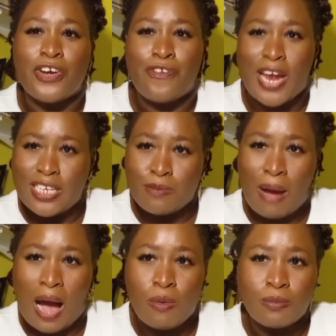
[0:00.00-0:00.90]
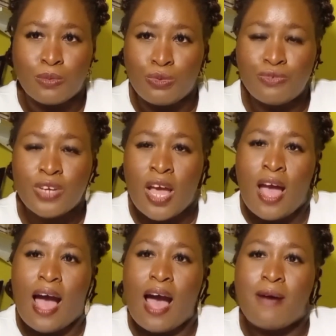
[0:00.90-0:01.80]
a great power move
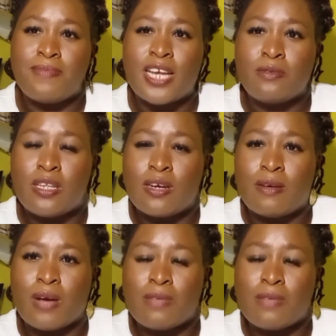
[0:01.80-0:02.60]
that the